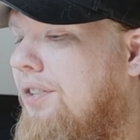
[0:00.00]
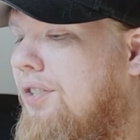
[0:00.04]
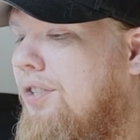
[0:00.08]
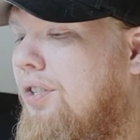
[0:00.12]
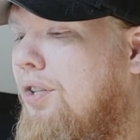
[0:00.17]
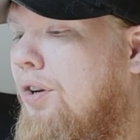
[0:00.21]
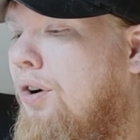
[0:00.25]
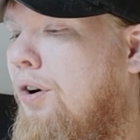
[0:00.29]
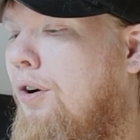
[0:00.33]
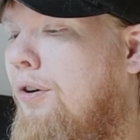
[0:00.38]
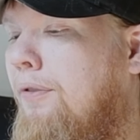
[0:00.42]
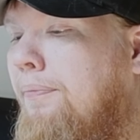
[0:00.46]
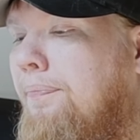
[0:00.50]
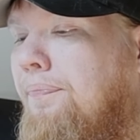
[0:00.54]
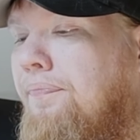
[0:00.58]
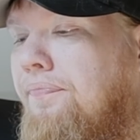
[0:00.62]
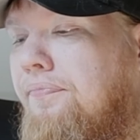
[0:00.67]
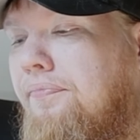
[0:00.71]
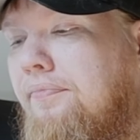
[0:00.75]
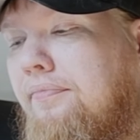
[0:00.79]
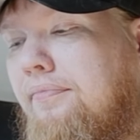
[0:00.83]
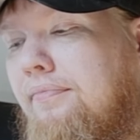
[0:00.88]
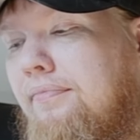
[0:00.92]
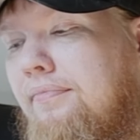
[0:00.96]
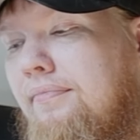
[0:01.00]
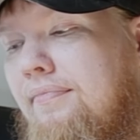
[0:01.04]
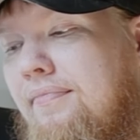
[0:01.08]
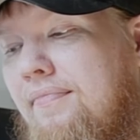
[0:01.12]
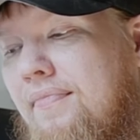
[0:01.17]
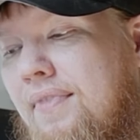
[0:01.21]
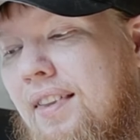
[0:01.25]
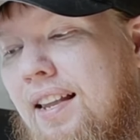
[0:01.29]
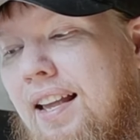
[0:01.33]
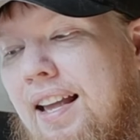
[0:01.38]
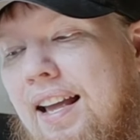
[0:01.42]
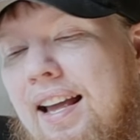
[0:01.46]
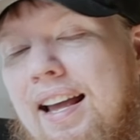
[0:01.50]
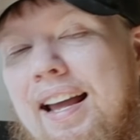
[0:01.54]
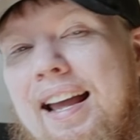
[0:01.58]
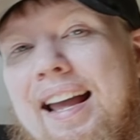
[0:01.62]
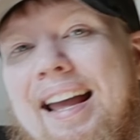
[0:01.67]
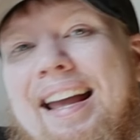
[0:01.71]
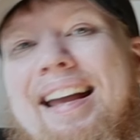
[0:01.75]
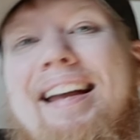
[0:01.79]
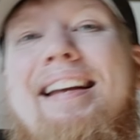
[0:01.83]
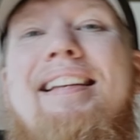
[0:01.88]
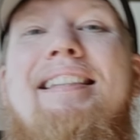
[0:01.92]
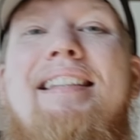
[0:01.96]
And so,
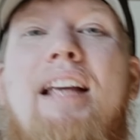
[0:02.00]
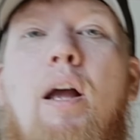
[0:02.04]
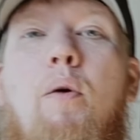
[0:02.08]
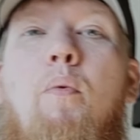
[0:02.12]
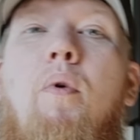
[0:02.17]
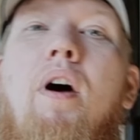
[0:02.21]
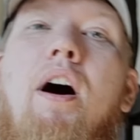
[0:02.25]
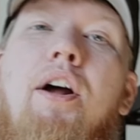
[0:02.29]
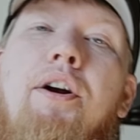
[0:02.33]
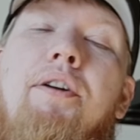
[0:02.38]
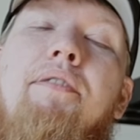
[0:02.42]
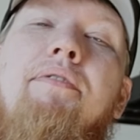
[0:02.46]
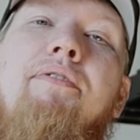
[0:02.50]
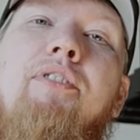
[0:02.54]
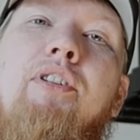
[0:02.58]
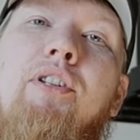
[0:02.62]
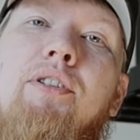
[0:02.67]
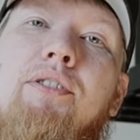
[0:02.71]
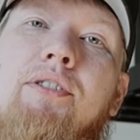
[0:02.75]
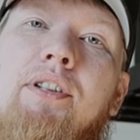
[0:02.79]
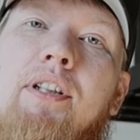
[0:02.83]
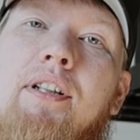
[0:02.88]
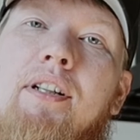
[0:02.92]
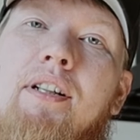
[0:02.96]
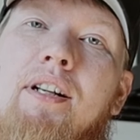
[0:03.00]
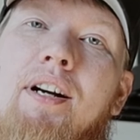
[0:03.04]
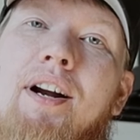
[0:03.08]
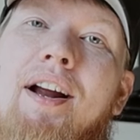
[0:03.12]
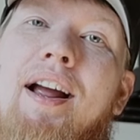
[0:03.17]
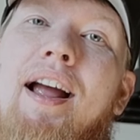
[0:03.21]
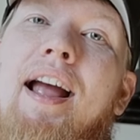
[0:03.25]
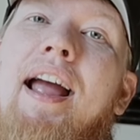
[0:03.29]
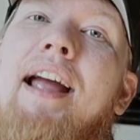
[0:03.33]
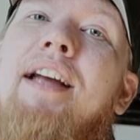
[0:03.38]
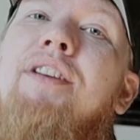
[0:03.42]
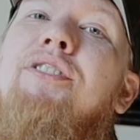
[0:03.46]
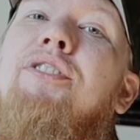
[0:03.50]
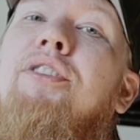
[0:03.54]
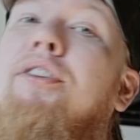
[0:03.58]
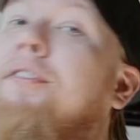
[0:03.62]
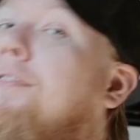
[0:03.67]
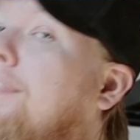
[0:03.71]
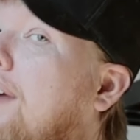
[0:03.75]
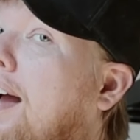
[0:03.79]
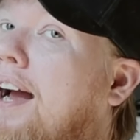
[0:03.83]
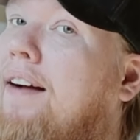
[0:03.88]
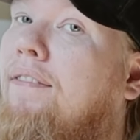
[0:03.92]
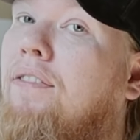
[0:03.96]
is a water filter a
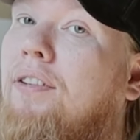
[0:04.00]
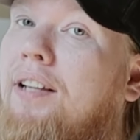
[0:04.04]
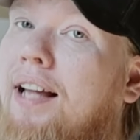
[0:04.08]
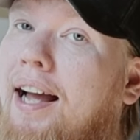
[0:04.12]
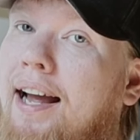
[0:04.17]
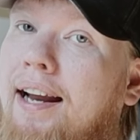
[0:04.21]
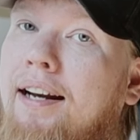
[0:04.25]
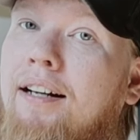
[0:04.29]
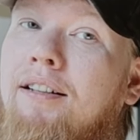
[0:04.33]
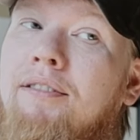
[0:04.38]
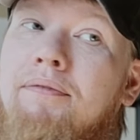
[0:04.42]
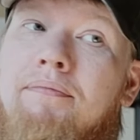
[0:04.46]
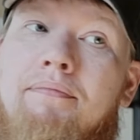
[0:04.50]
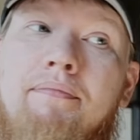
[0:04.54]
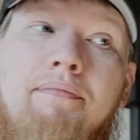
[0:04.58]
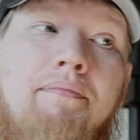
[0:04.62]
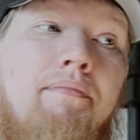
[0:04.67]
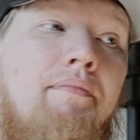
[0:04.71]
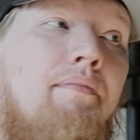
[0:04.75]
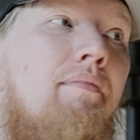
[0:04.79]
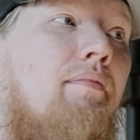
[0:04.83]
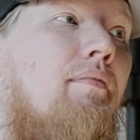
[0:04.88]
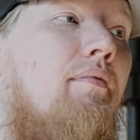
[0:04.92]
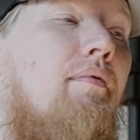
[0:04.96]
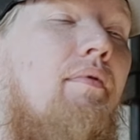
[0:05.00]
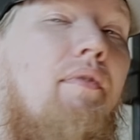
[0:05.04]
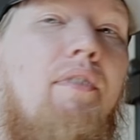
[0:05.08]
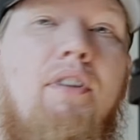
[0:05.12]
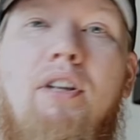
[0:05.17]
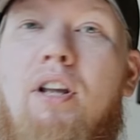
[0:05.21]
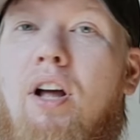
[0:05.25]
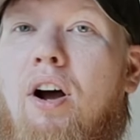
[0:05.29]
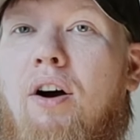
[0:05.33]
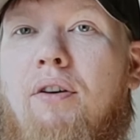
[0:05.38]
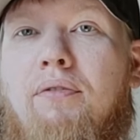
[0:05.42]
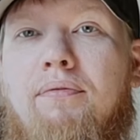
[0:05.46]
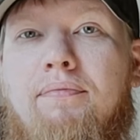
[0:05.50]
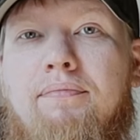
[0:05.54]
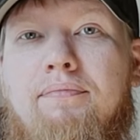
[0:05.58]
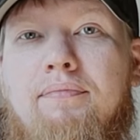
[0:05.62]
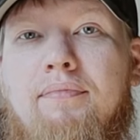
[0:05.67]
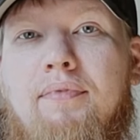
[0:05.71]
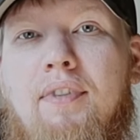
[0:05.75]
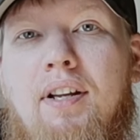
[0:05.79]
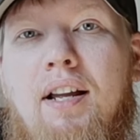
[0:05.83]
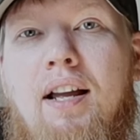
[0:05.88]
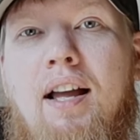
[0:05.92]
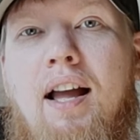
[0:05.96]
survival item? No.
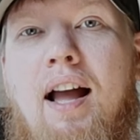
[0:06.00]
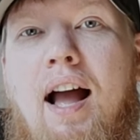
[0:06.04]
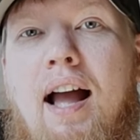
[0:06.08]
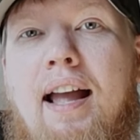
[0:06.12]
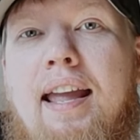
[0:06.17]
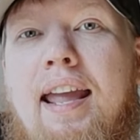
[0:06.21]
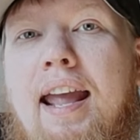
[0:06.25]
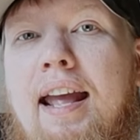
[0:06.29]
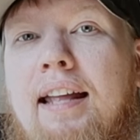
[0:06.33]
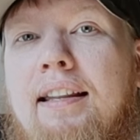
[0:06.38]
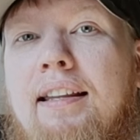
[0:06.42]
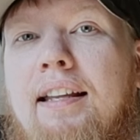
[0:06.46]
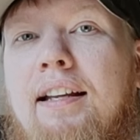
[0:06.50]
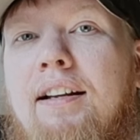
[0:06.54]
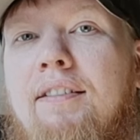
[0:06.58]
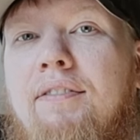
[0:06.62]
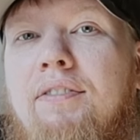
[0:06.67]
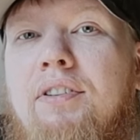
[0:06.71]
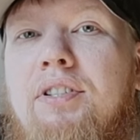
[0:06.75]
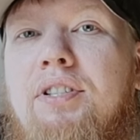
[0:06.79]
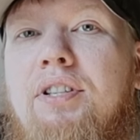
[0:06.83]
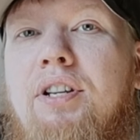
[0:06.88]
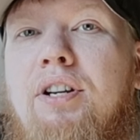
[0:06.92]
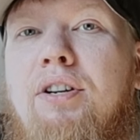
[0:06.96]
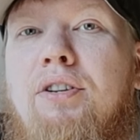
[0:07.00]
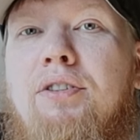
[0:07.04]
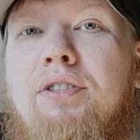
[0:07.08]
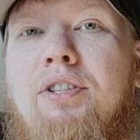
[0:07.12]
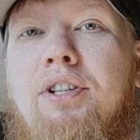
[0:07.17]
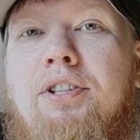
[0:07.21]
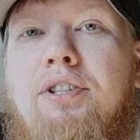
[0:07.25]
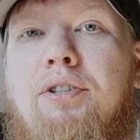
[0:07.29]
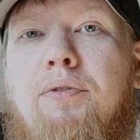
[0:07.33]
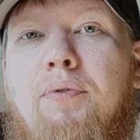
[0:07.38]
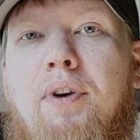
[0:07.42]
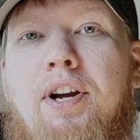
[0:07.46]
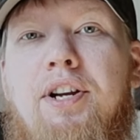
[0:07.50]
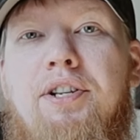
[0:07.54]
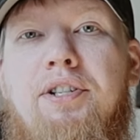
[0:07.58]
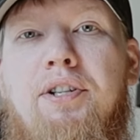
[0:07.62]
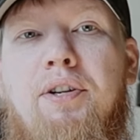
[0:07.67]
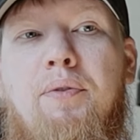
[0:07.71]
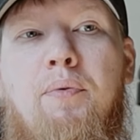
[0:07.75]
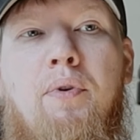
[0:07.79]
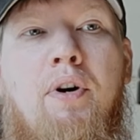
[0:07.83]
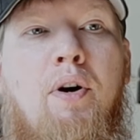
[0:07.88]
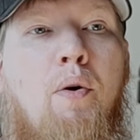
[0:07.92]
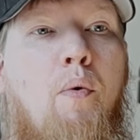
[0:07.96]
I can't think of a single
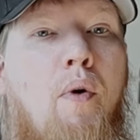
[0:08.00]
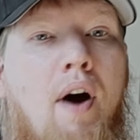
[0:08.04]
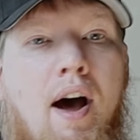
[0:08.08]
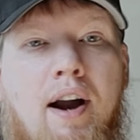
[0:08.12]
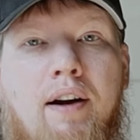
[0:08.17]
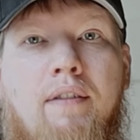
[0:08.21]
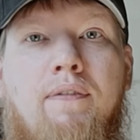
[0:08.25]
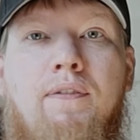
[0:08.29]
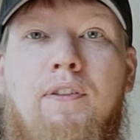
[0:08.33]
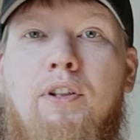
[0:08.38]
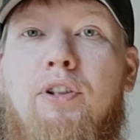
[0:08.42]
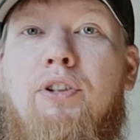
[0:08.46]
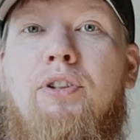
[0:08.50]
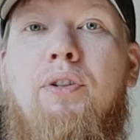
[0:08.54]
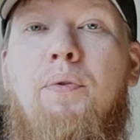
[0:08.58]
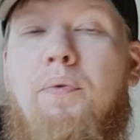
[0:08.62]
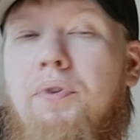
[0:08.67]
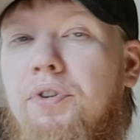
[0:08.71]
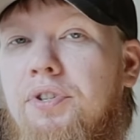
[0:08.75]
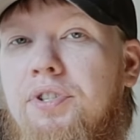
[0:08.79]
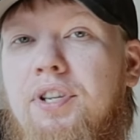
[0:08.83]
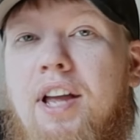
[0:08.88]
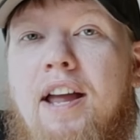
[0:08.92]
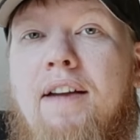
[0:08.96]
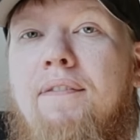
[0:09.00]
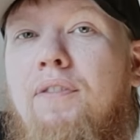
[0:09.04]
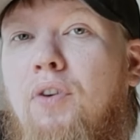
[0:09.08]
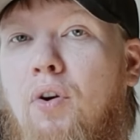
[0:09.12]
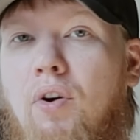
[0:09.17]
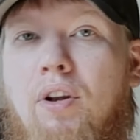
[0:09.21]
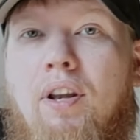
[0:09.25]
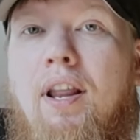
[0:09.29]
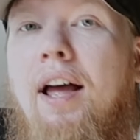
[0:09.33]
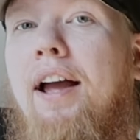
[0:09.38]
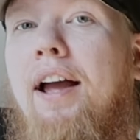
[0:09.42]
situation where a water filter will save your